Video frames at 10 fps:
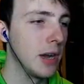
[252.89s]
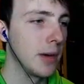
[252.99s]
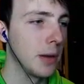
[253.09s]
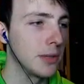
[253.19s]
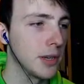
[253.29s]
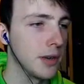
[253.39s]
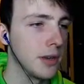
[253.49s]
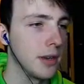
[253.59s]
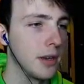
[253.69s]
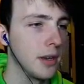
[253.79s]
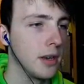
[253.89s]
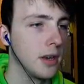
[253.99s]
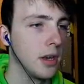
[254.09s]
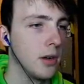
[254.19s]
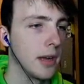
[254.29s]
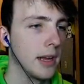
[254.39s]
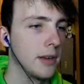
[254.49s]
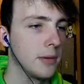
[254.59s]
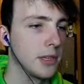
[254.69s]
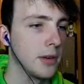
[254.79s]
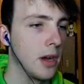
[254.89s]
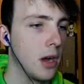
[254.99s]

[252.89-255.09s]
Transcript: Okay, what's going on? Okay, I don't know what's going on.